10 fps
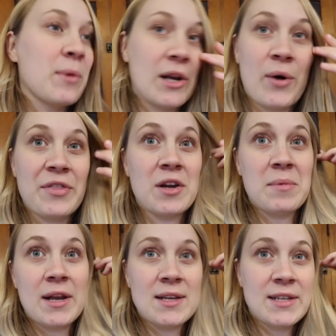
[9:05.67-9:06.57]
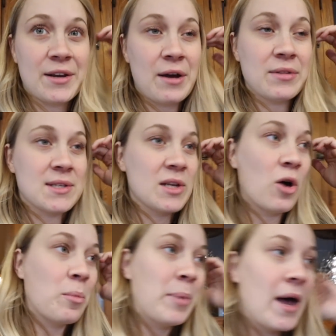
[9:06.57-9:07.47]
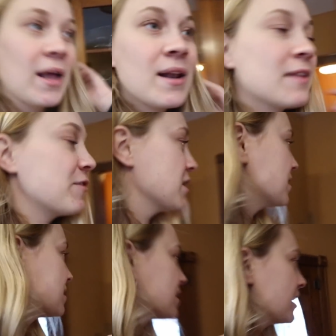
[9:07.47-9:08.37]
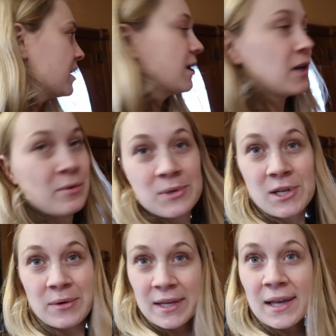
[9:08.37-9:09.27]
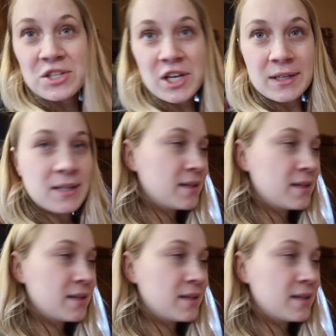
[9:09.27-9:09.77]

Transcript: We're gonna go out there in a minute and take her out in the snow. But first, we'll start with the kitchen.